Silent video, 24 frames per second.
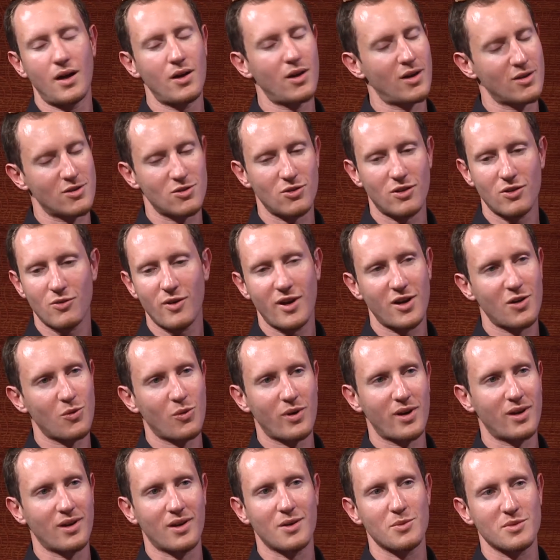I saw it right
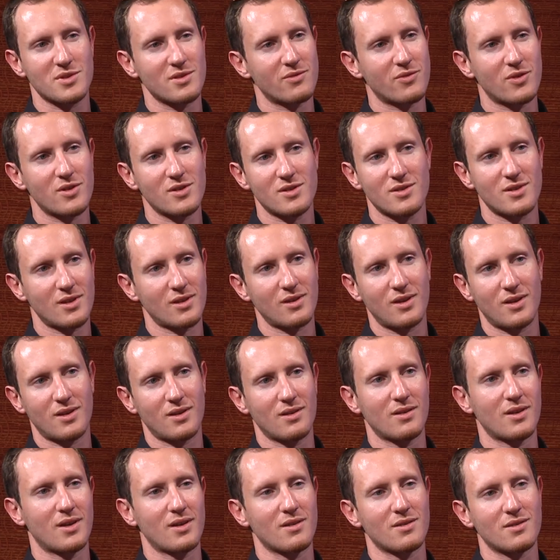away. It was the first thing
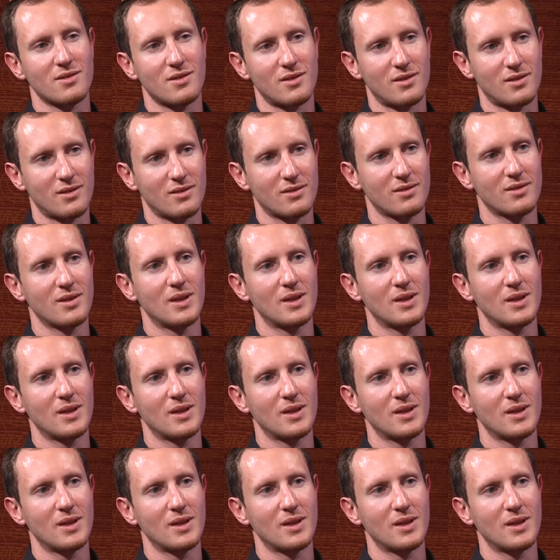that I saw.